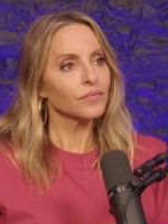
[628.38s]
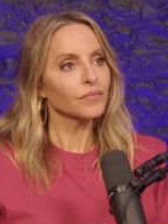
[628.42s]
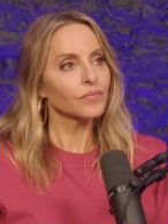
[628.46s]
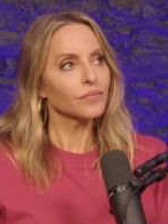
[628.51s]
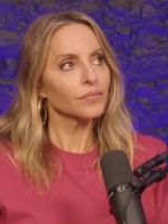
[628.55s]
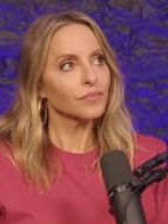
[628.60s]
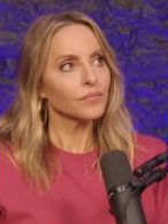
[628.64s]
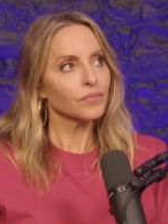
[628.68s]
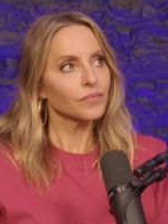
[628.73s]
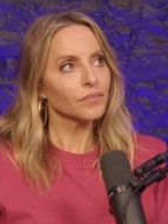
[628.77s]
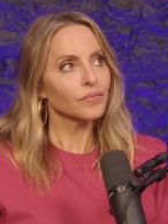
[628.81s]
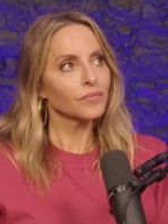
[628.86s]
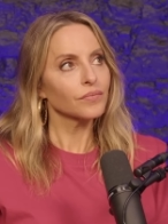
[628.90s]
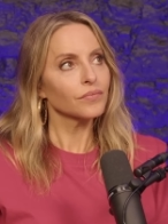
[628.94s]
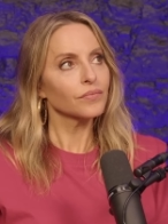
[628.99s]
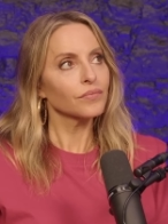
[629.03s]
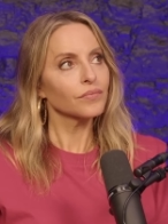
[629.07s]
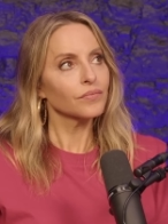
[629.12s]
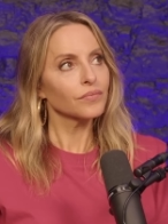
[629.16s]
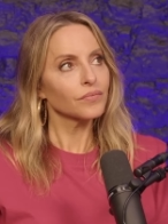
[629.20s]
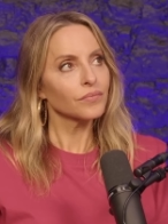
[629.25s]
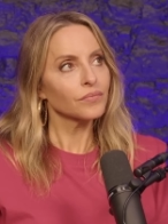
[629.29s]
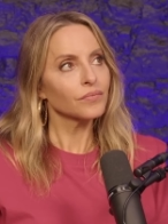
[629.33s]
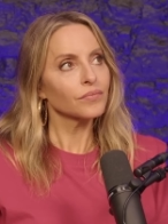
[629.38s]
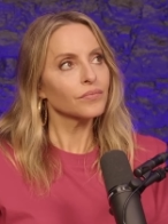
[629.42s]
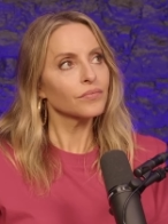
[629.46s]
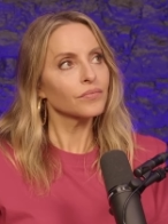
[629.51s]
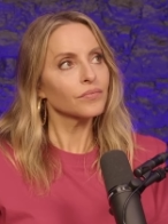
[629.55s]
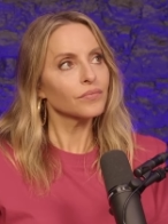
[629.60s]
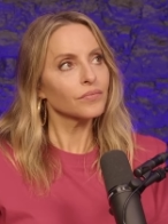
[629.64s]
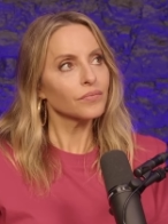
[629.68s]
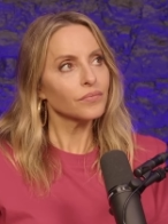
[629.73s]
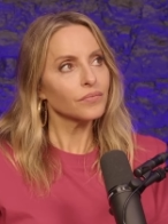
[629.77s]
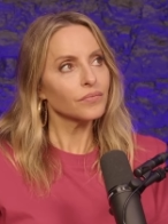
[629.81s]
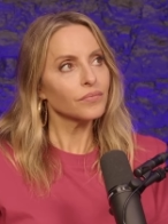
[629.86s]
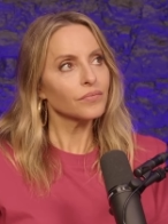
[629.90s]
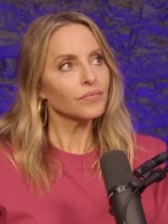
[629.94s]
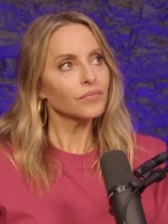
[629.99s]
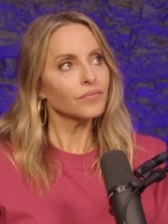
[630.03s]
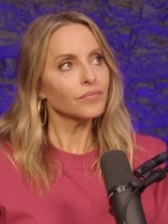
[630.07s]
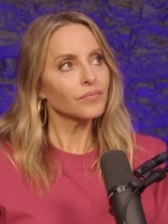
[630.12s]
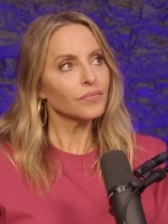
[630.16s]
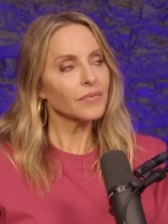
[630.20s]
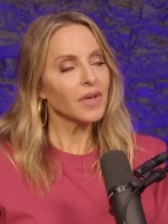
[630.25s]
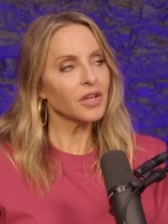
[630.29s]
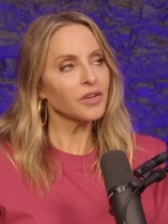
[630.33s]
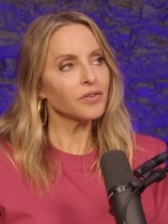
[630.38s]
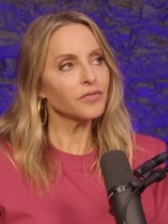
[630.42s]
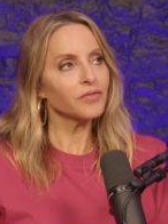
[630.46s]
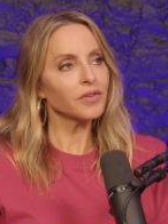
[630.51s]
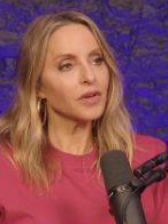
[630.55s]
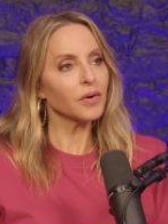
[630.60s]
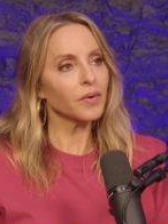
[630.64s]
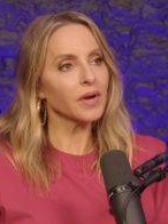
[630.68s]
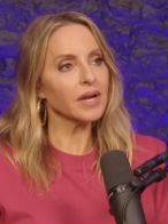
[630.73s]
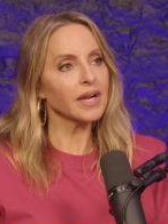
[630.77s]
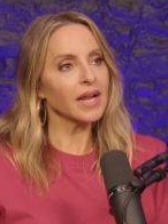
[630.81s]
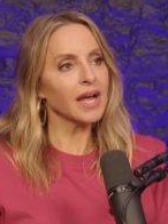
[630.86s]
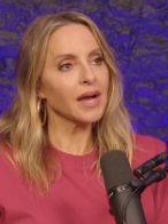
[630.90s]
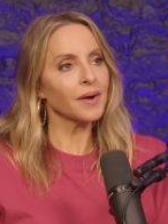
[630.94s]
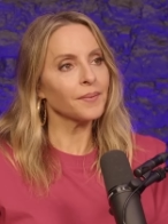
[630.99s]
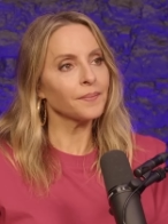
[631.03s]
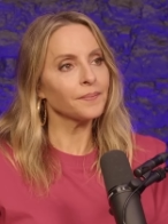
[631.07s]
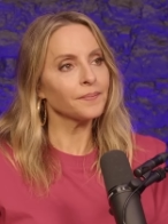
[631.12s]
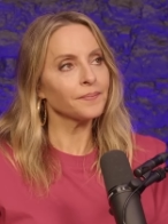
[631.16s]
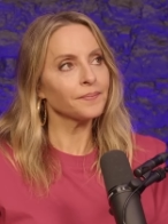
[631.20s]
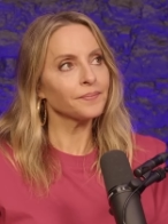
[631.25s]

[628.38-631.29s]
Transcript: Thanks, Gabby. How you feel right now?